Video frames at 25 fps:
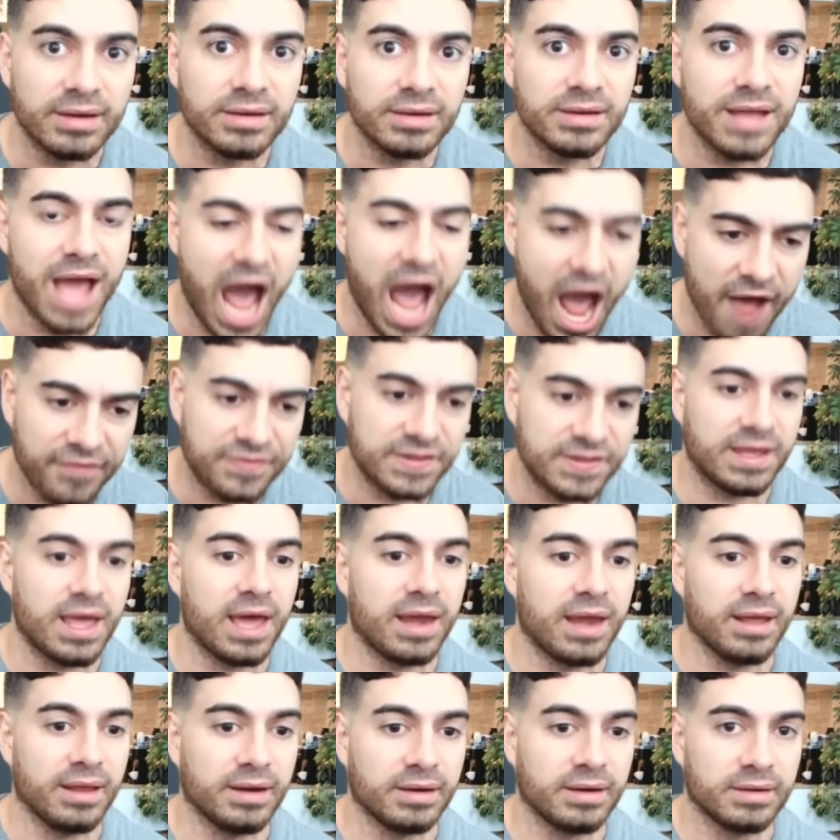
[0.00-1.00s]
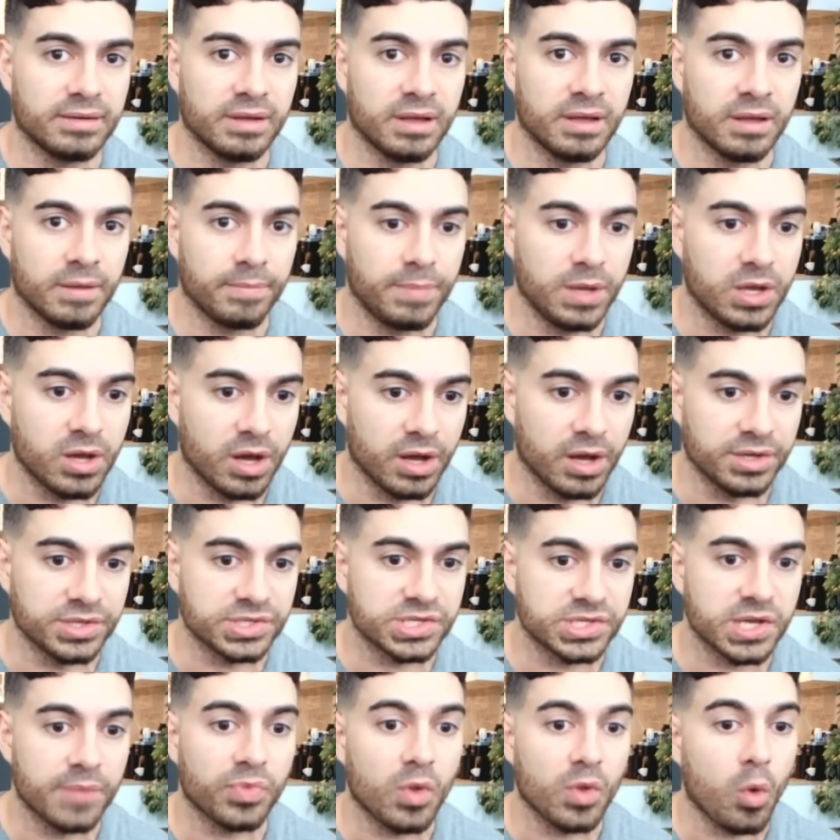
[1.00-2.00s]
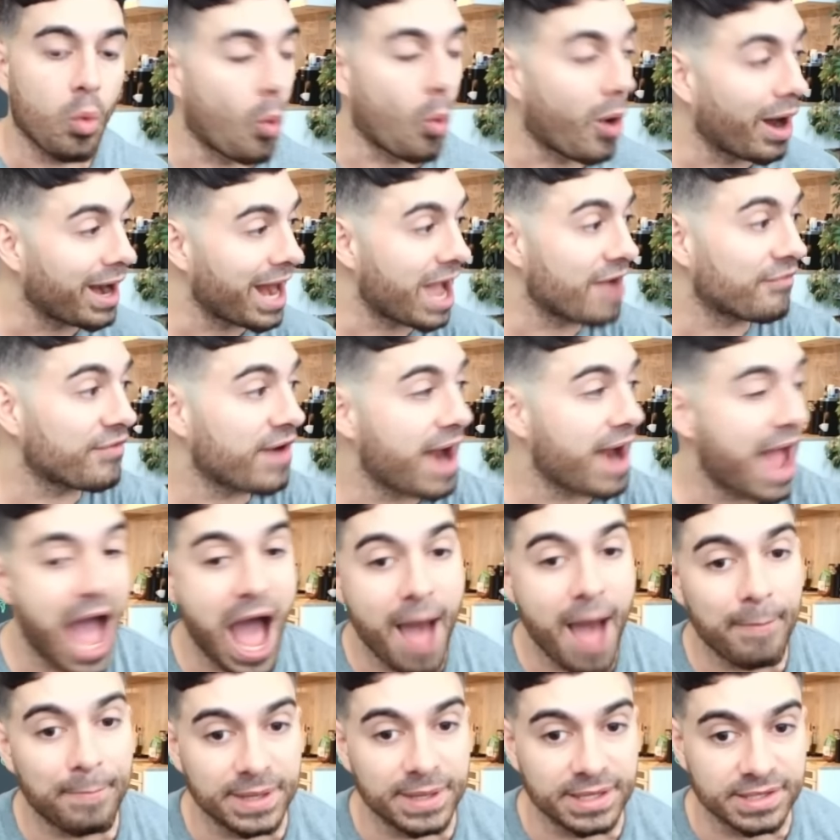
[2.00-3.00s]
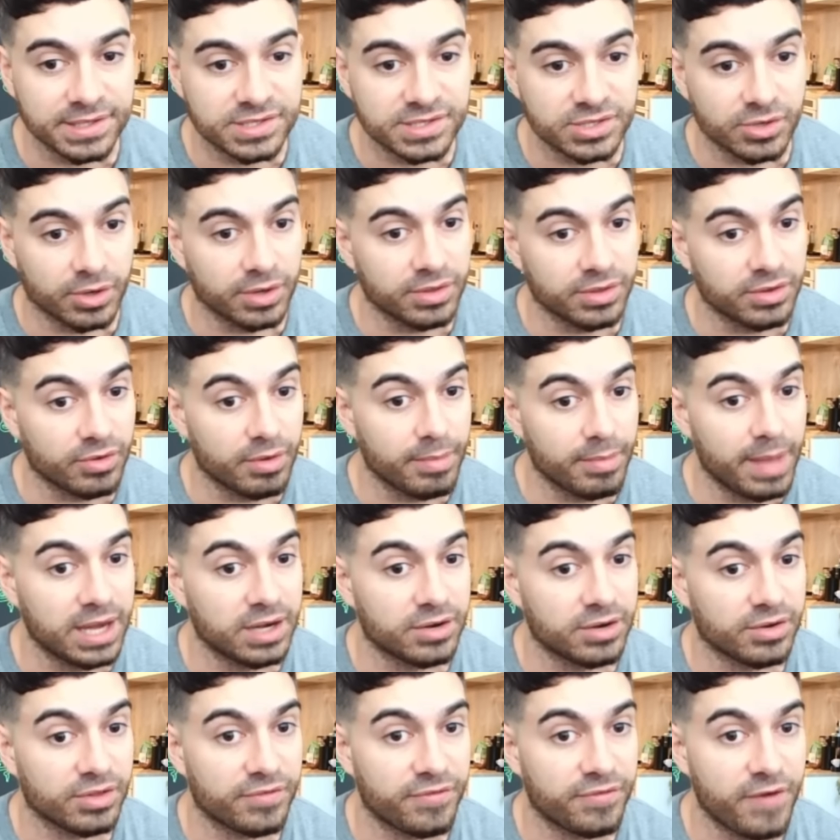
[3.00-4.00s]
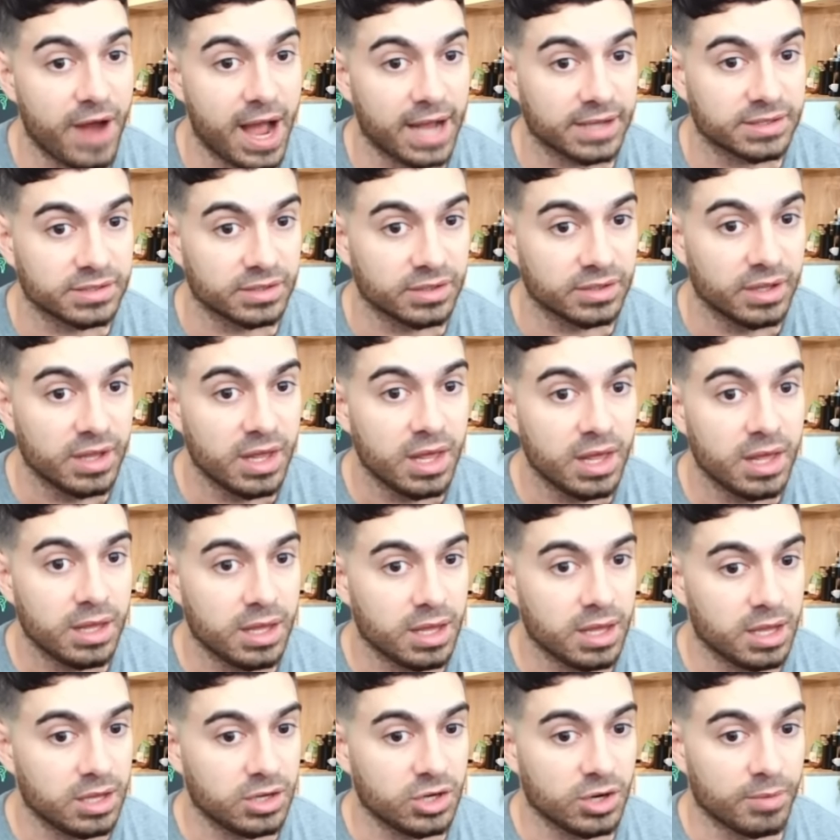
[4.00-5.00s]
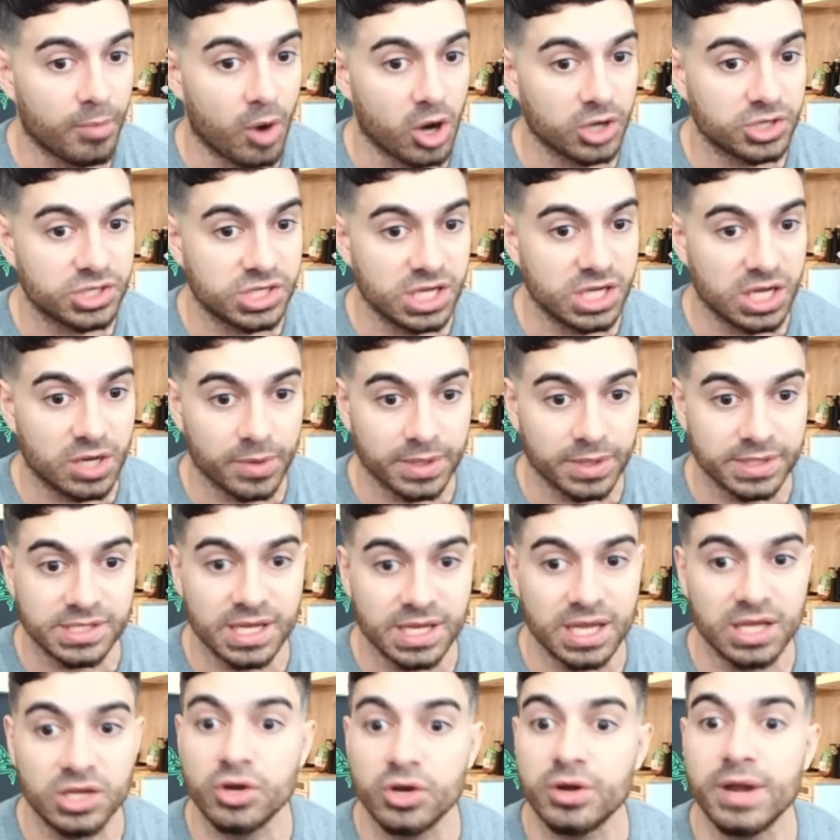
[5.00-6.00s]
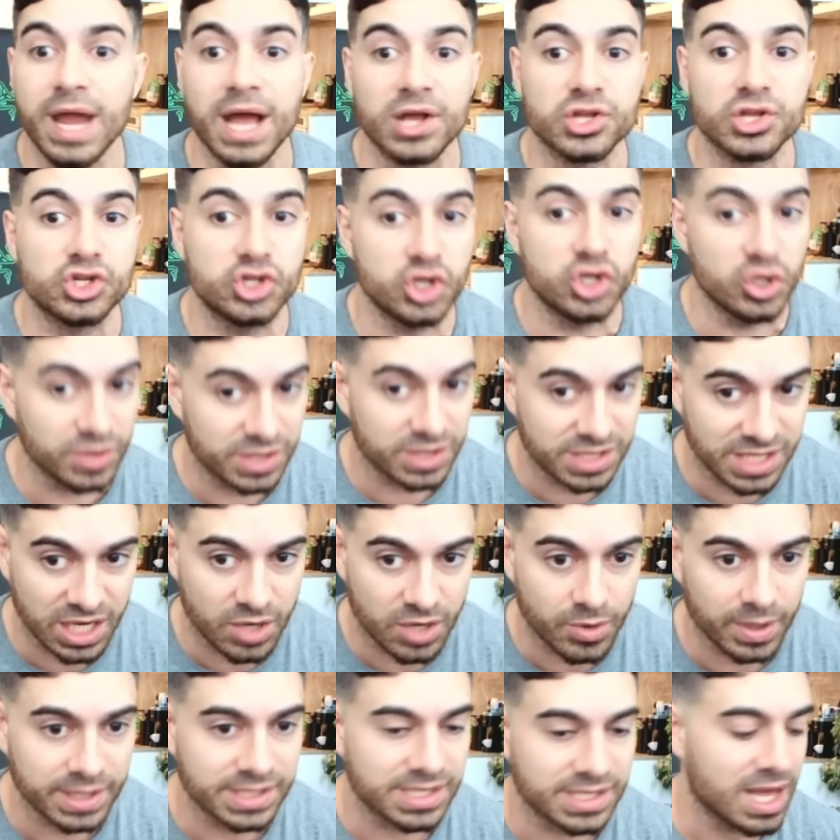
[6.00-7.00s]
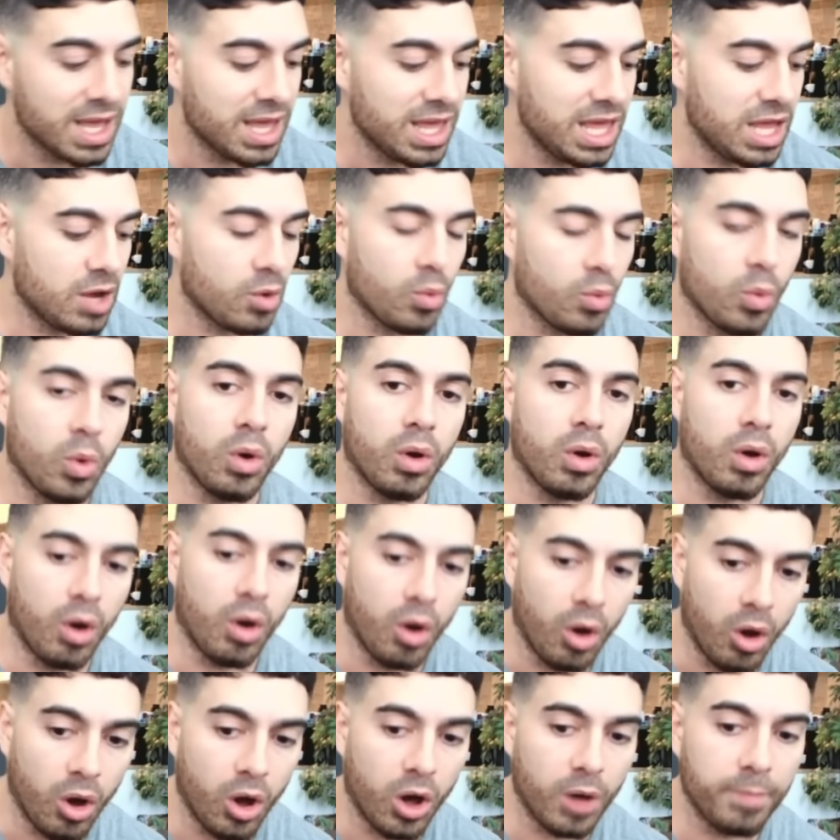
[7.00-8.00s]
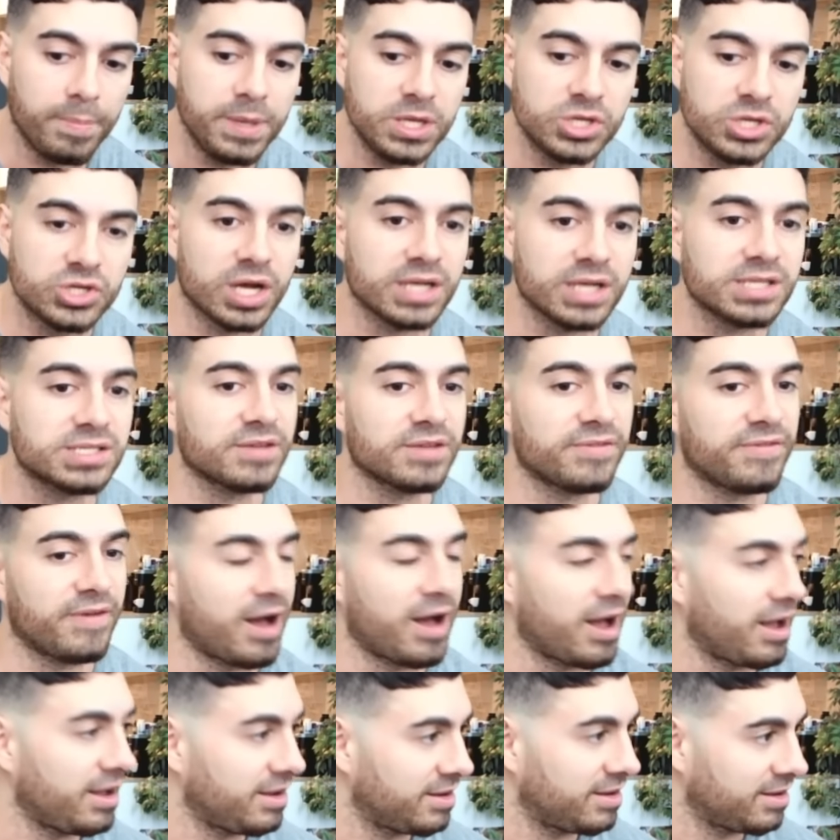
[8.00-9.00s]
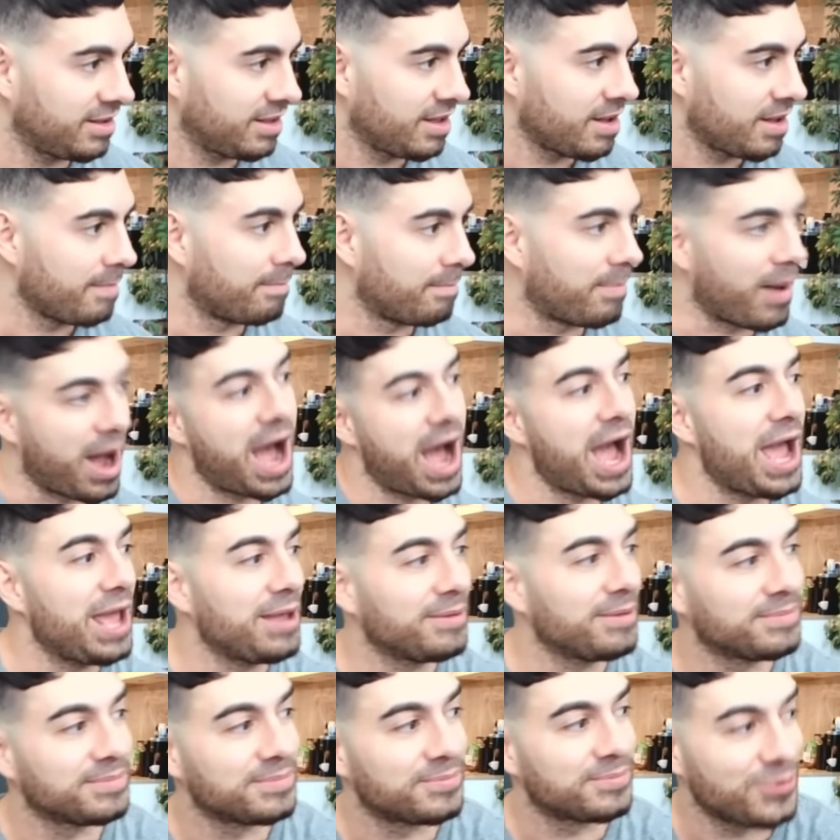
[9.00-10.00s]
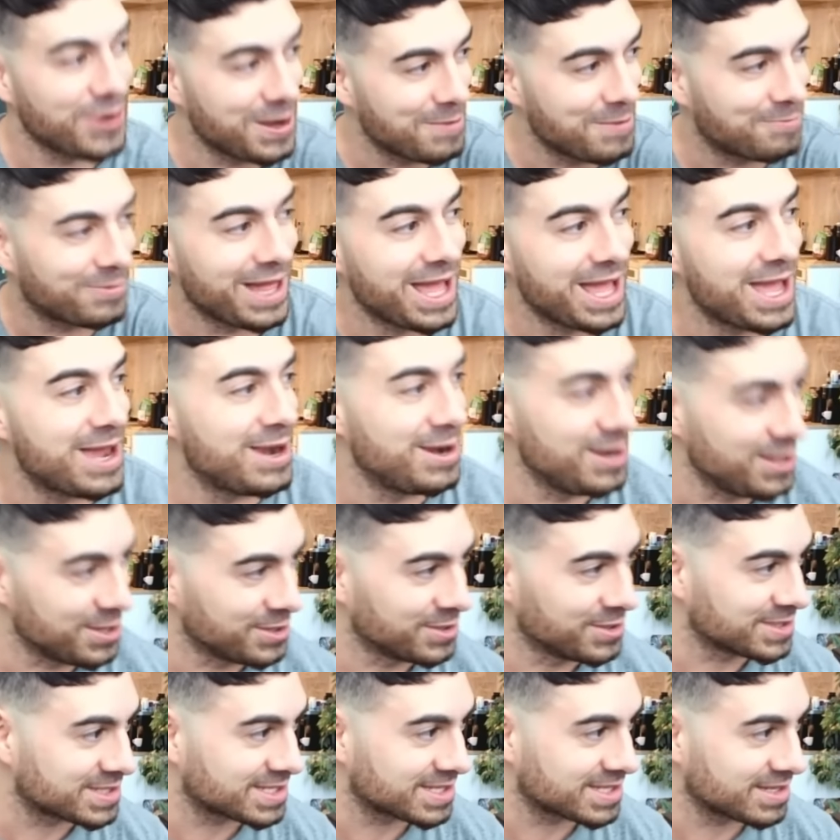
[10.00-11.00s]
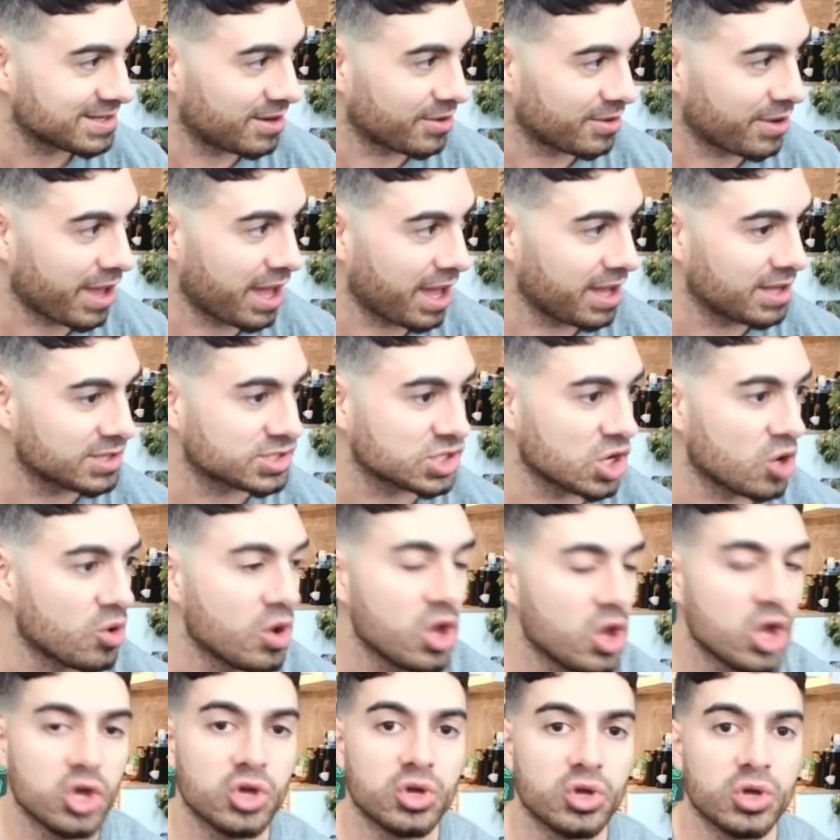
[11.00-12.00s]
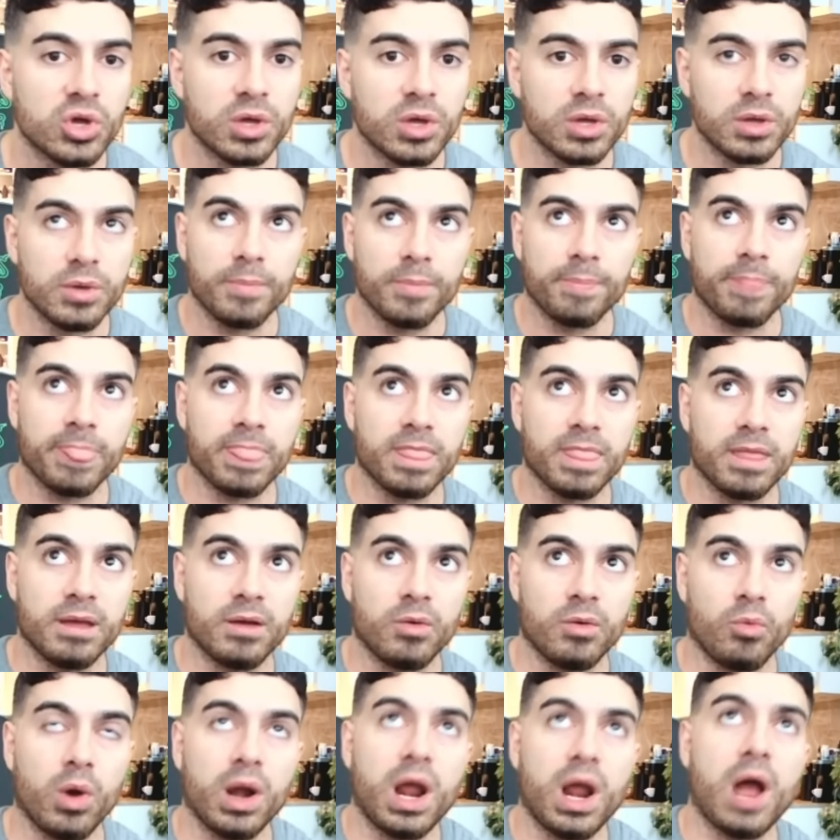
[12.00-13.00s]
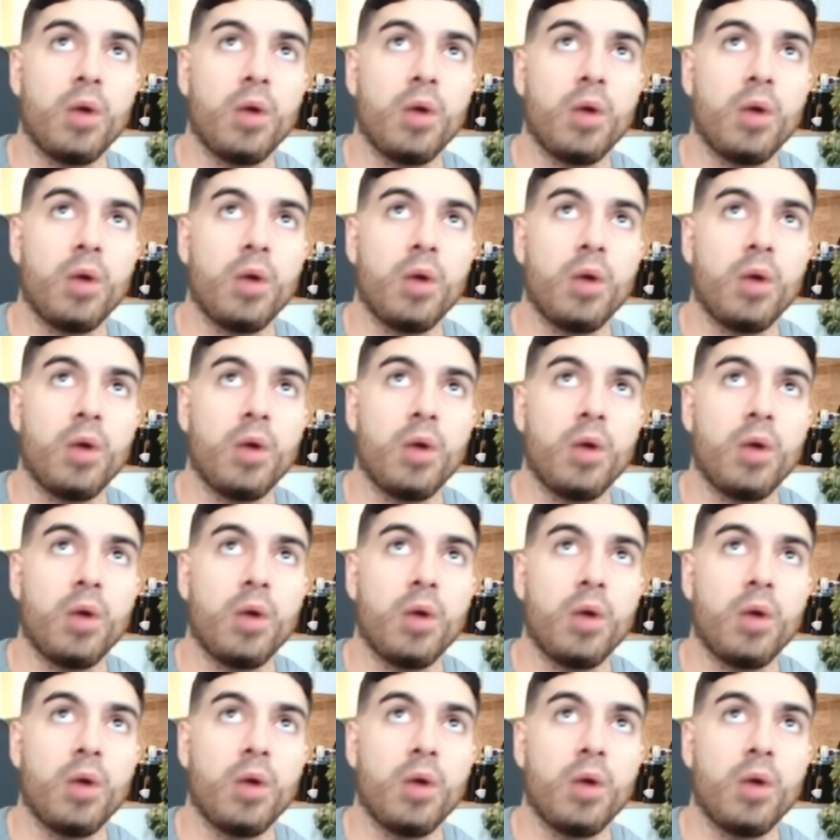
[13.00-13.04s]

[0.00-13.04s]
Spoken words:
You have to get it, because whatever happens during the remainder of the fractal, in your March sequence, in your next June sequence, it will all be justified by pre-planned news, okay? So what I